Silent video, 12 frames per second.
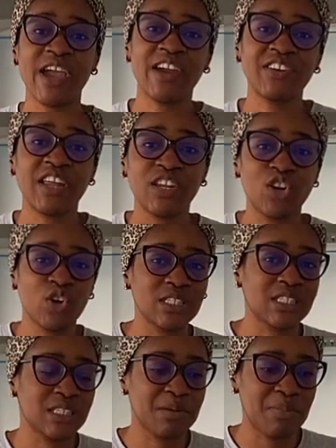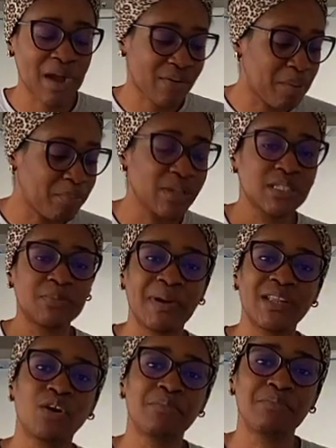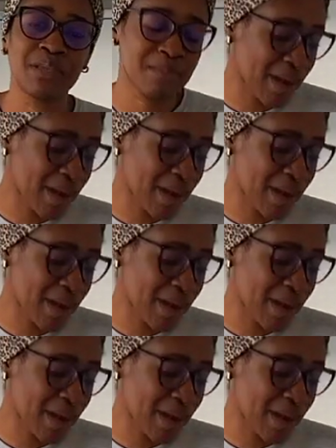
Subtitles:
hearing any noise in the background, please pardon me.